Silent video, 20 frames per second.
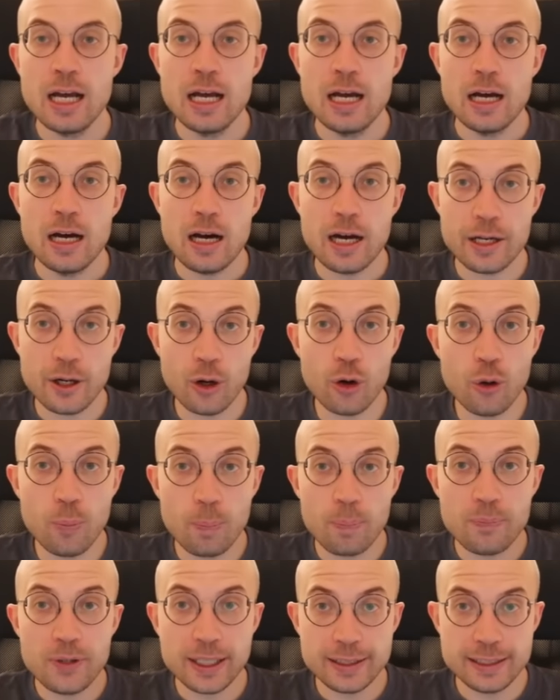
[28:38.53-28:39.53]
I hope
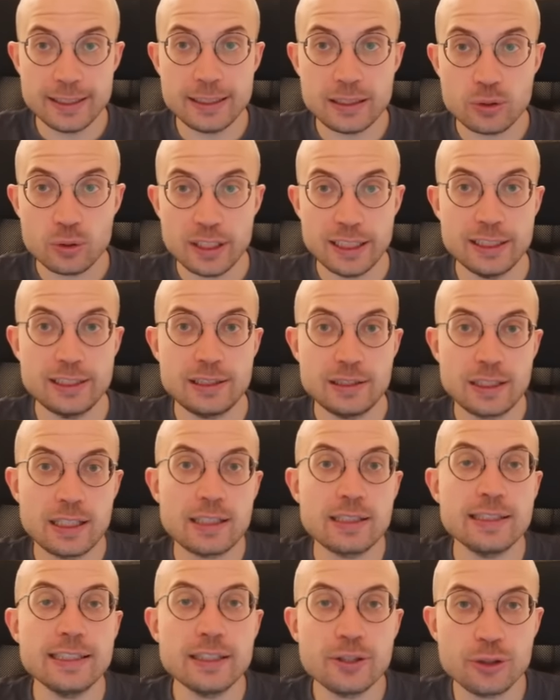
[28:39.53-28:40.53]
that this is
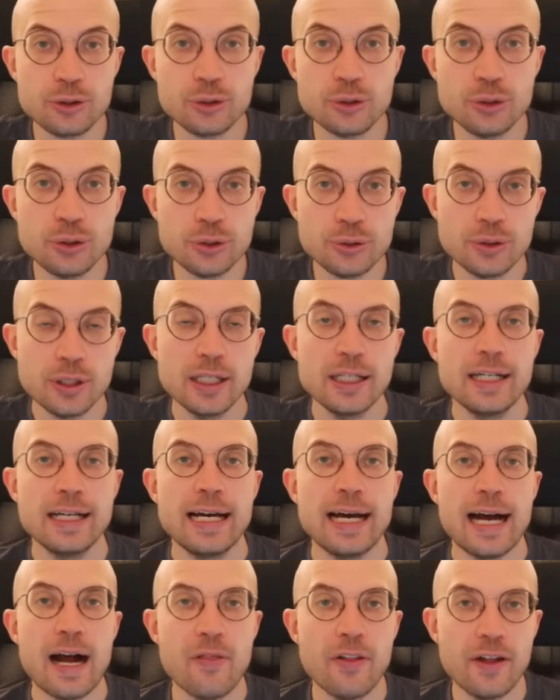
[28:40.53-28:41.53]
clear to you
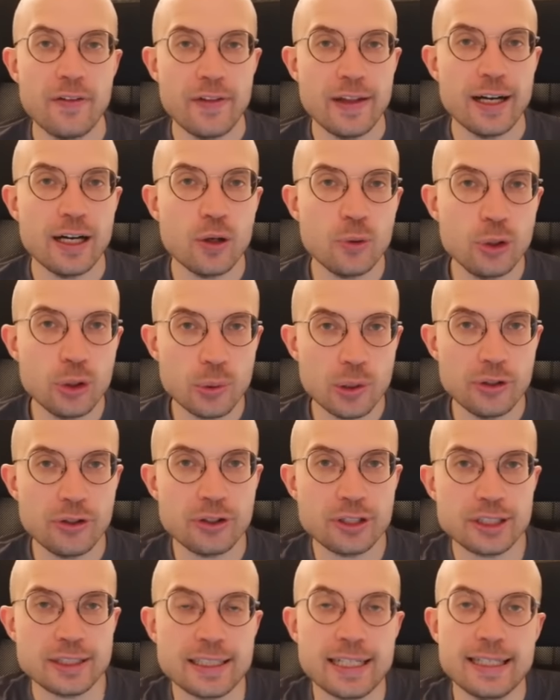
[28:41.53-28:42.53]
and that now you
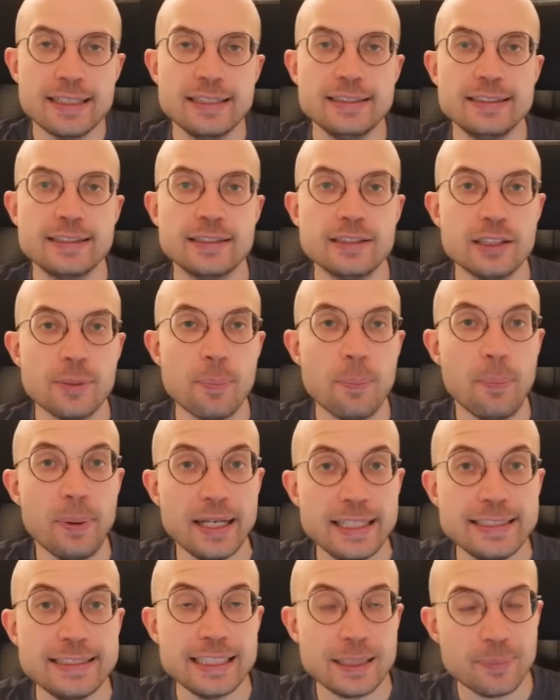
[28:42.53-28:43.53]
understand the
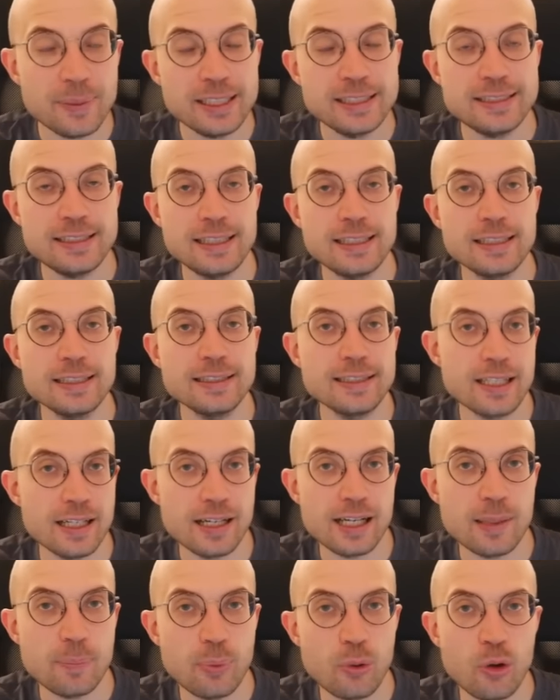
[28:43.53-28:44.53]
basic king
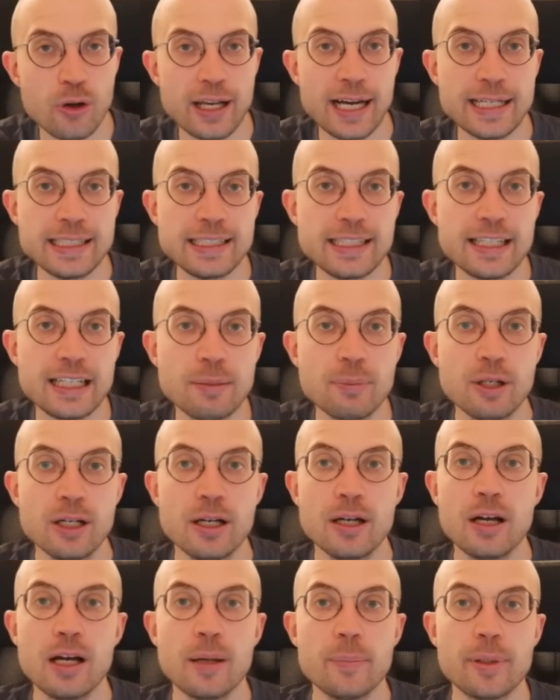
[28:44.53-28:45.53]
and pawn endgame,
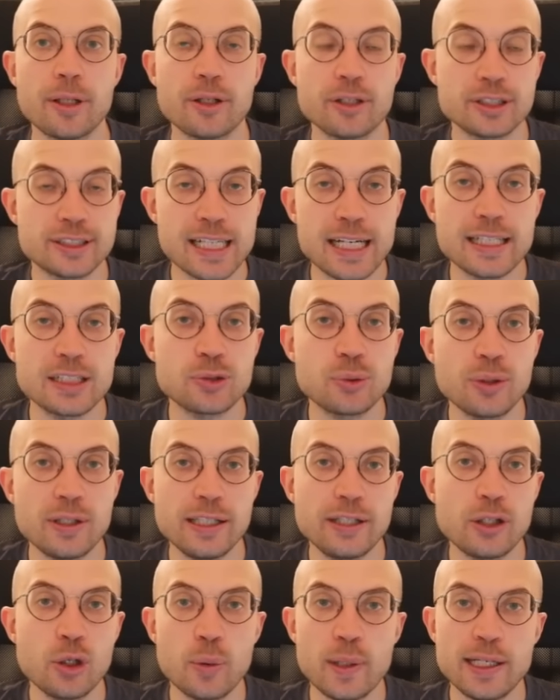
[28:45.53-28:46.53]
because that is really
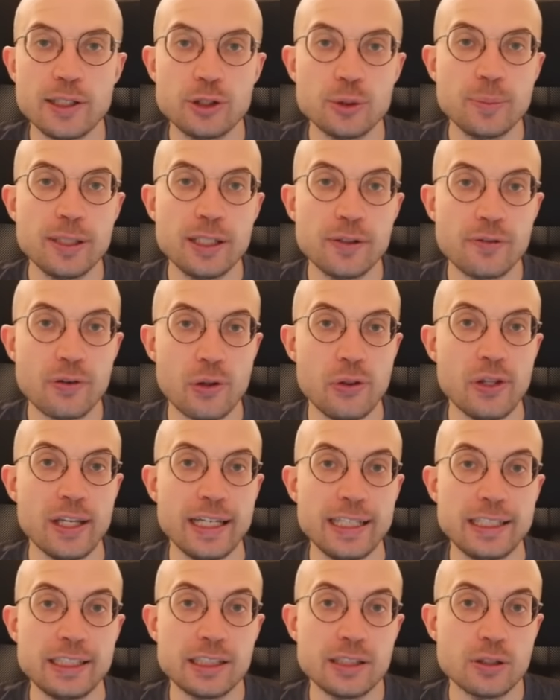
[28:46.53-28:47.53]
going to be the
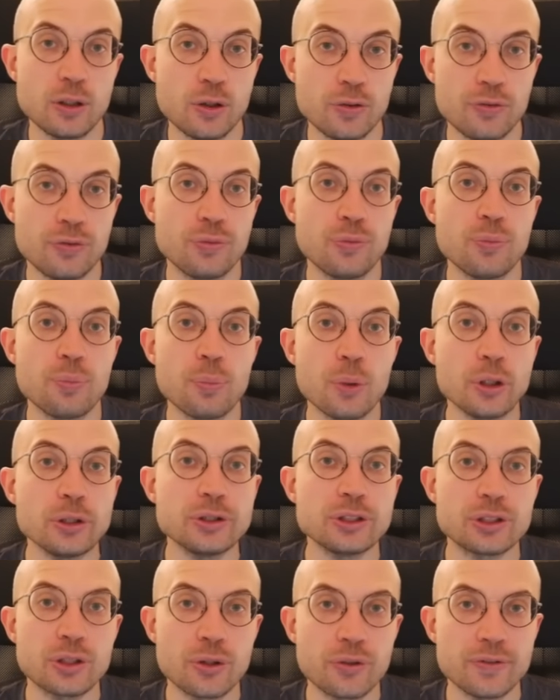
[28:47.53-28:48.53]
foundation of most
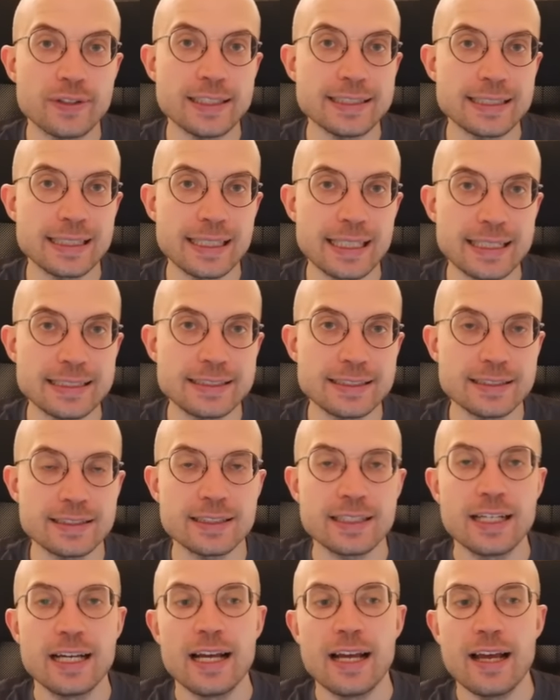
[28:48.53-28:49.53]
of this lesson.
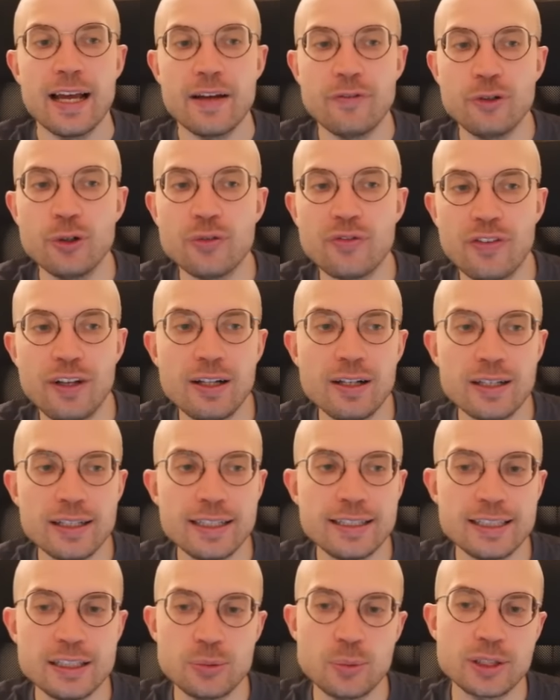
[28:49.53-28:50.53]
If you feel like
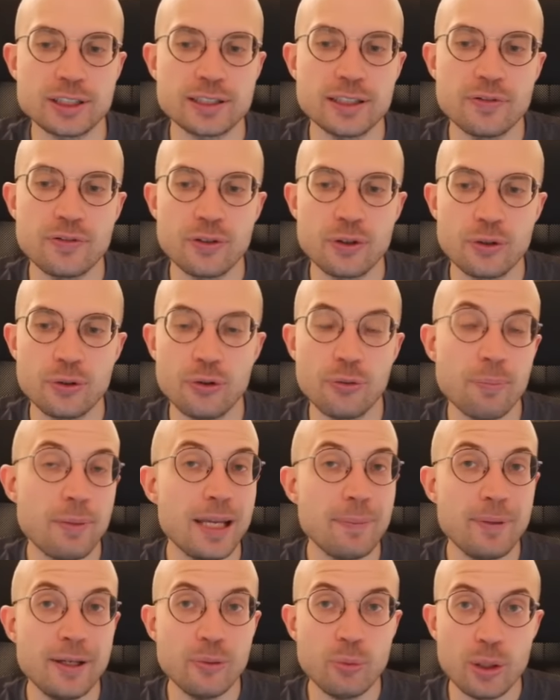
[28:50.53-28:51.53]
this was difficult,
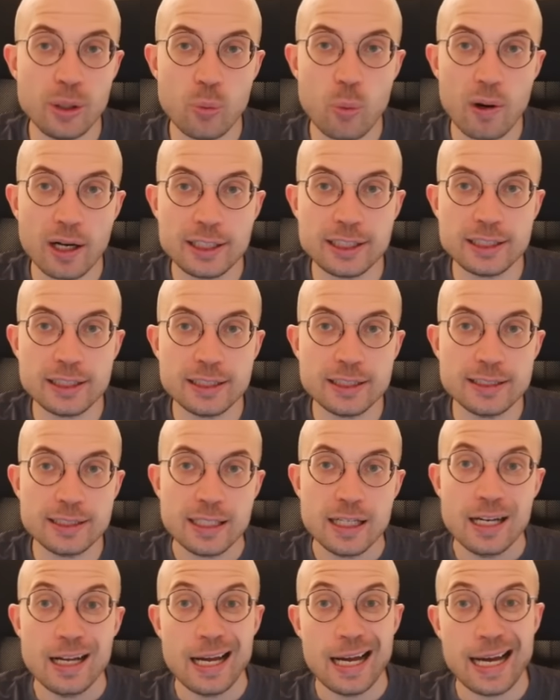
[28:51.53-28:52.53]
maybe rewatch it,
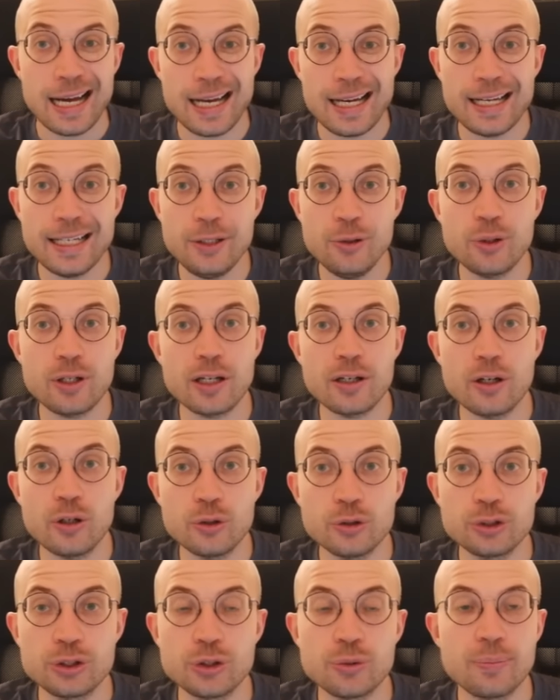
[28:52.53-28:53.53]
and you can
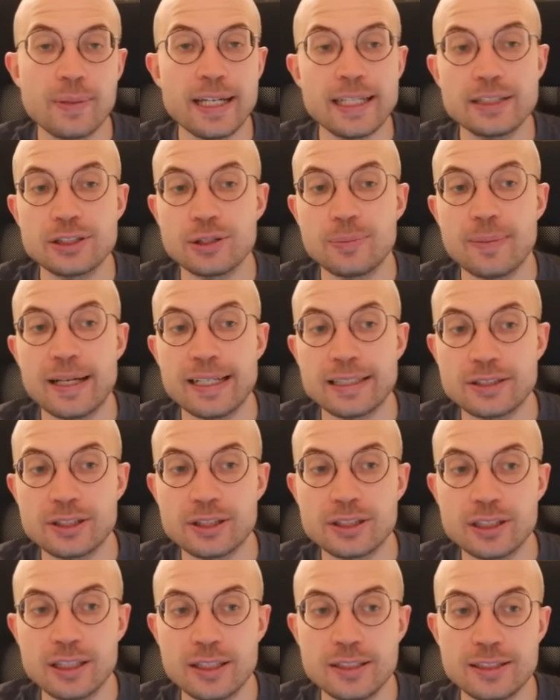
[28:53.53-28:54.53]
also make some
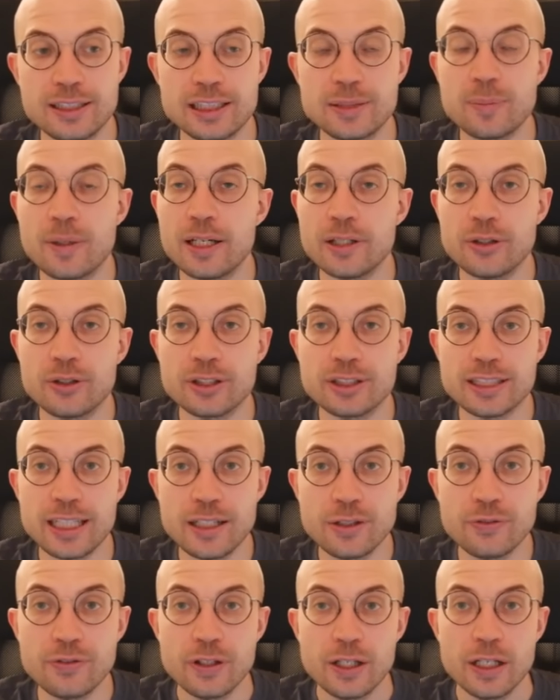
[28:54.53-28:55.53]
exercises by
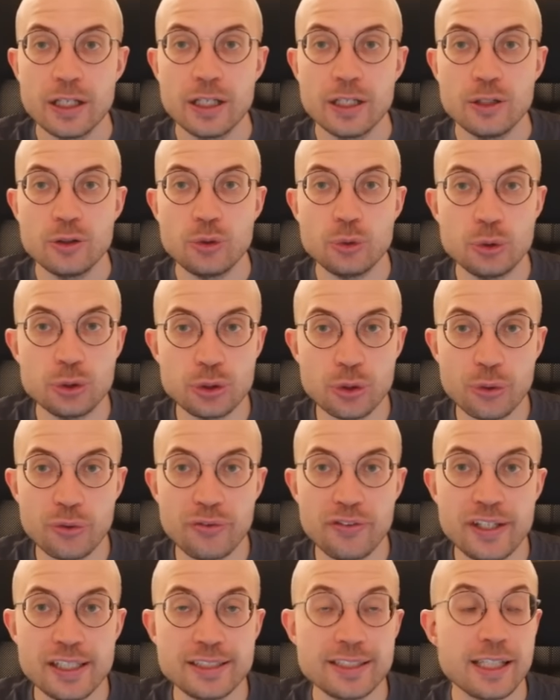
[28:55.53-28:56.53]
yourself to solve
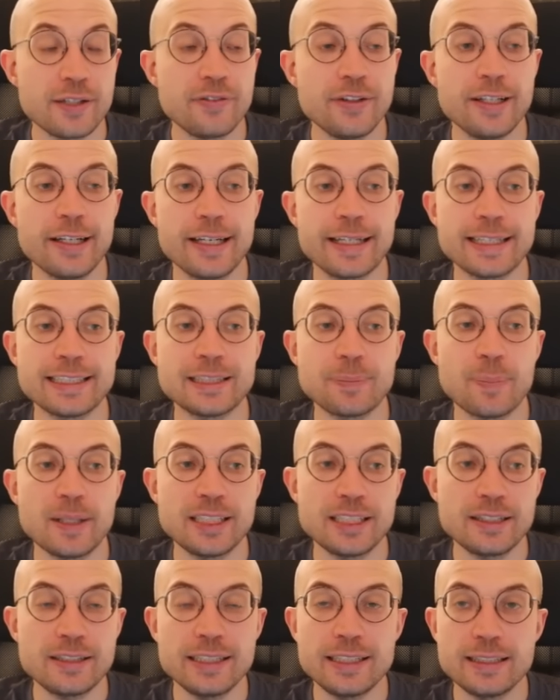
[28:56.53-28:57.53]
this. I feel like
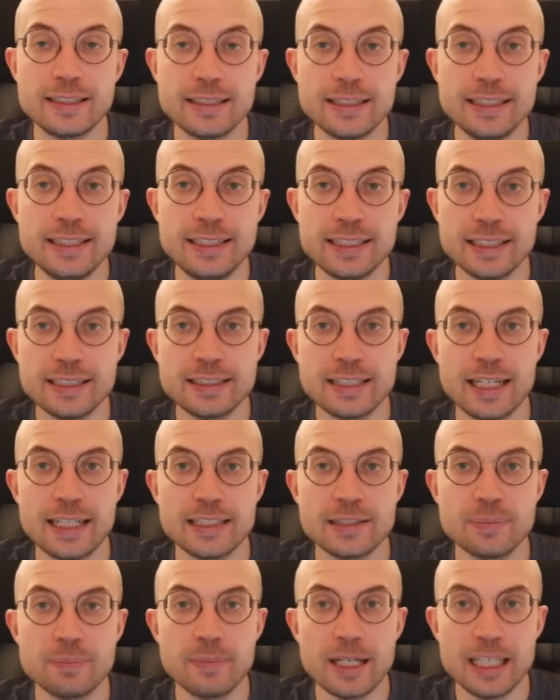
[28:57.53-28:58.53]
especially Lichess has
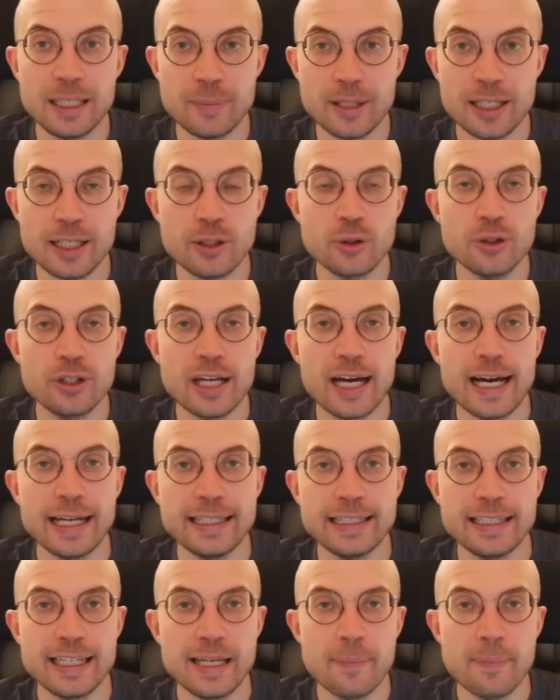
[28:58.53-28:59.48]
many good endgame